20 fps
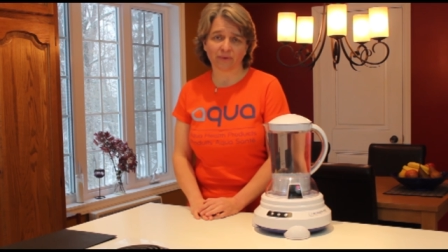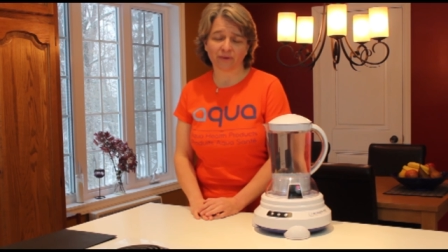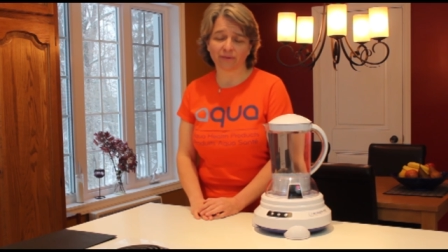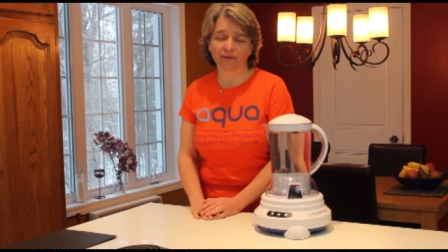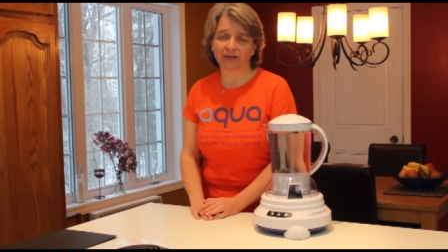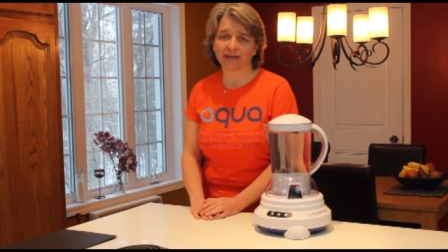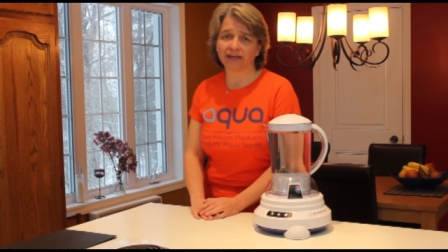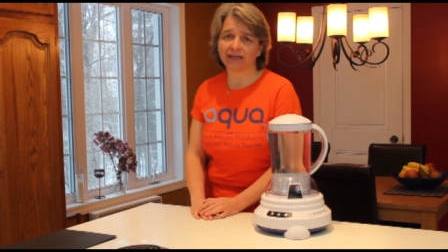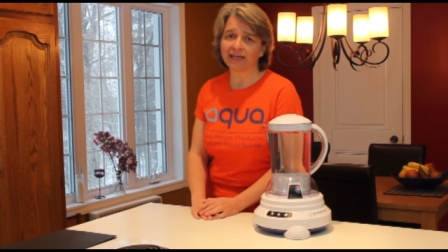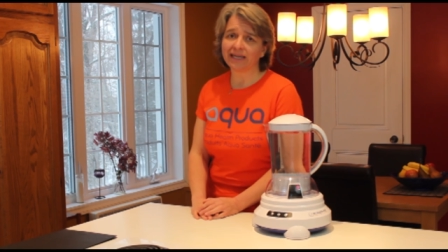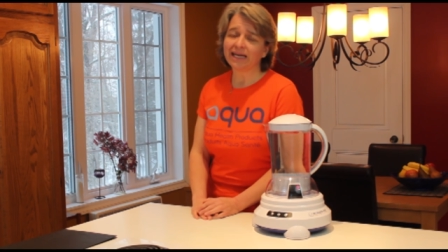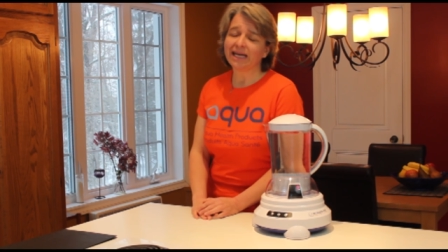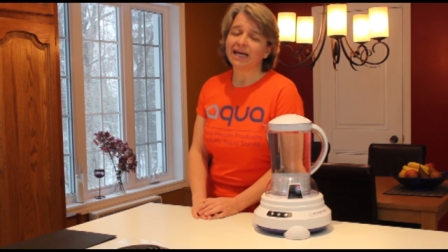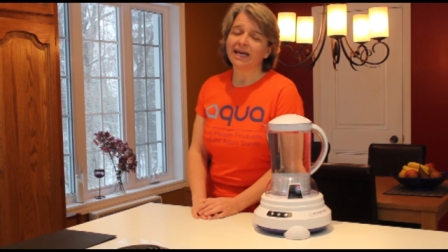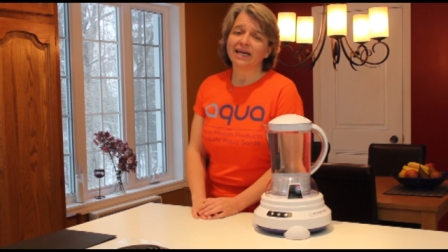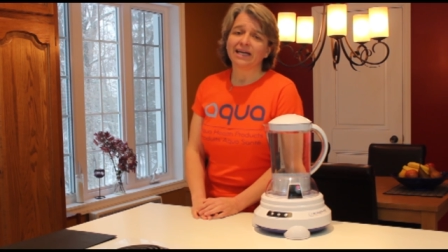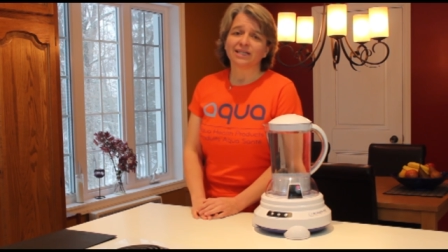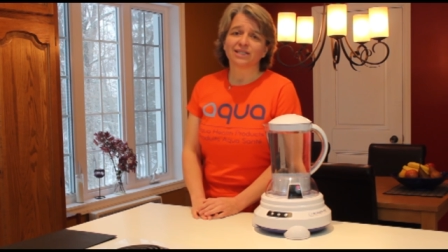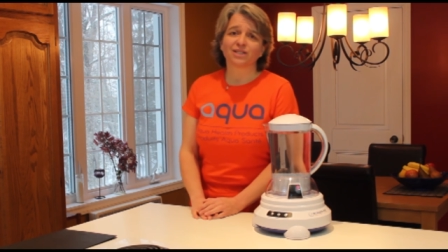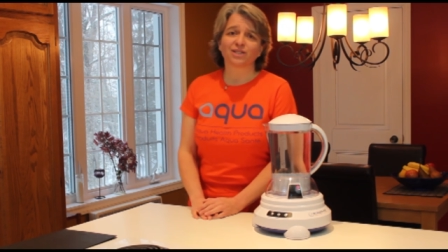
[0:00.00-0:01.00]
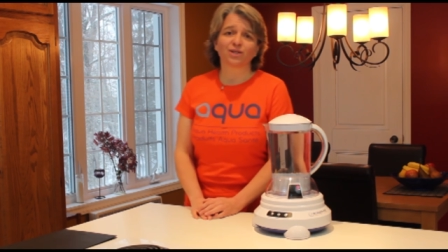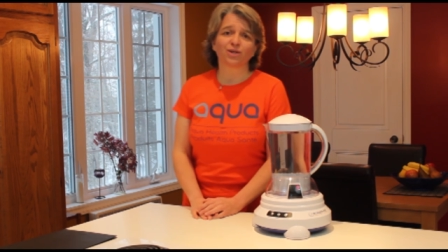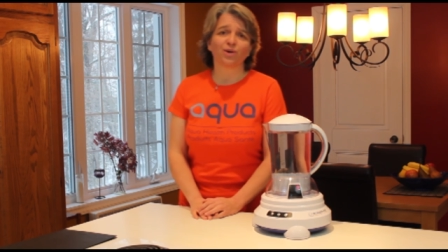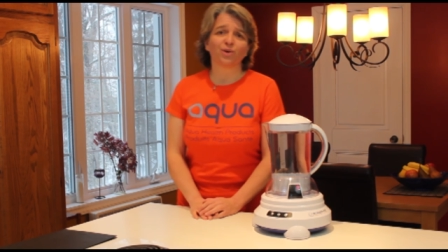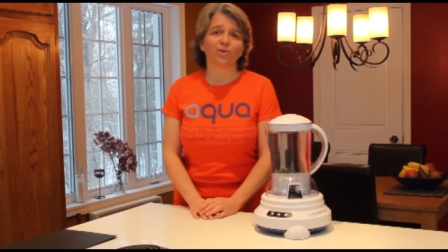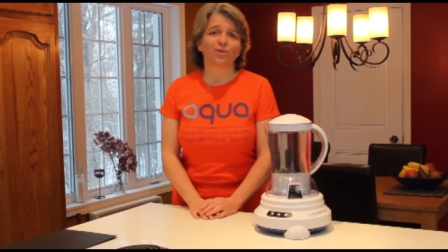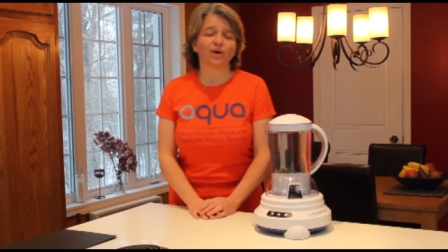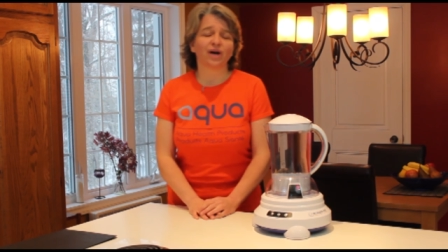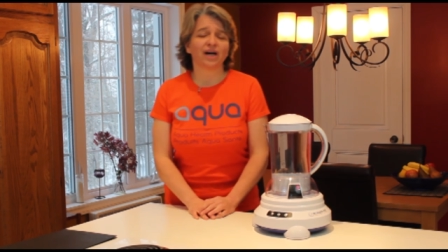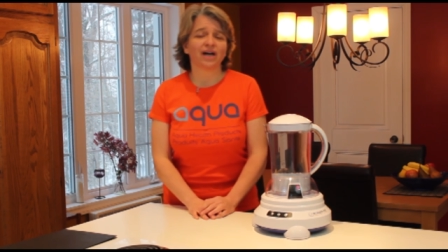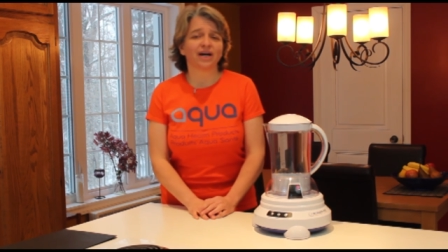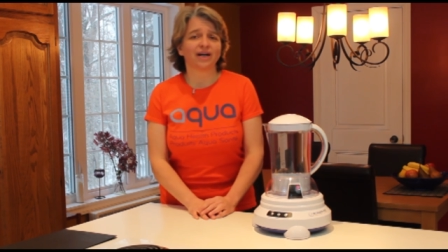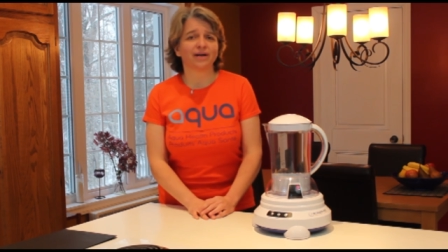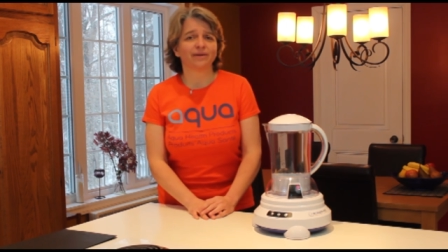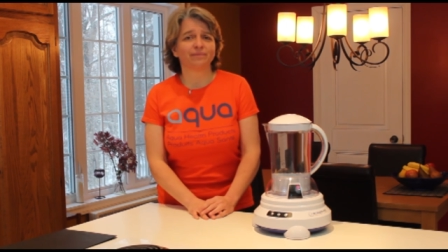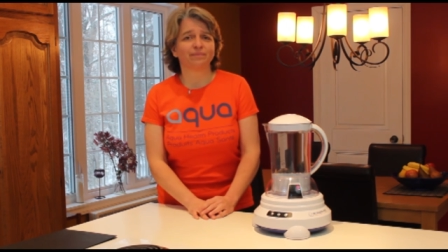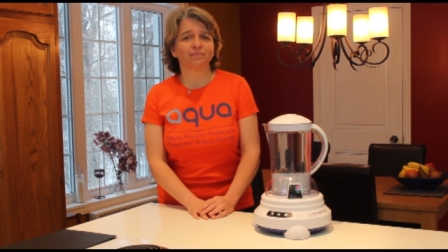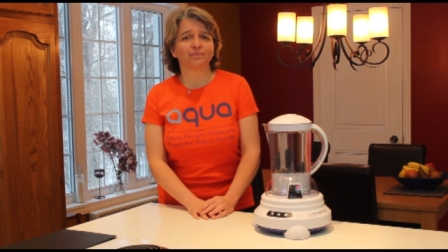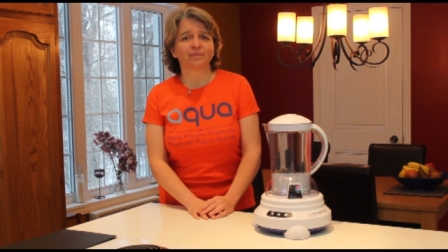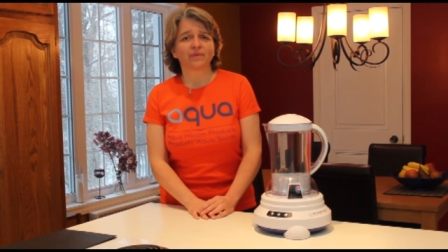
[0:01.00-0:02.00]
Okay, so
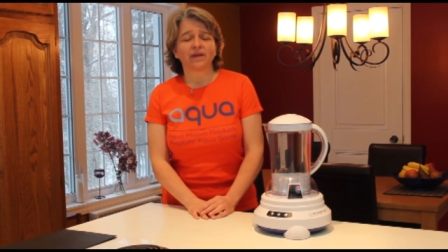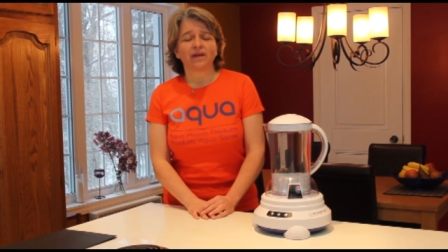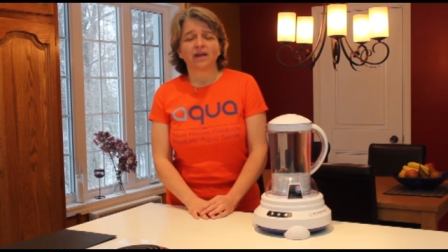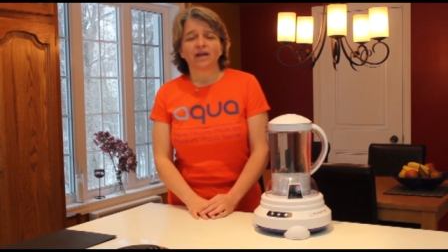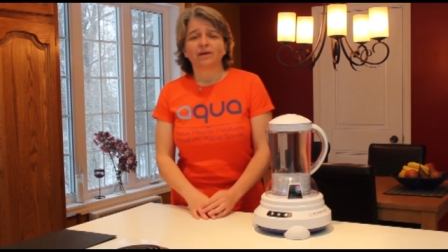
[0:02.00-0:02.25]
um,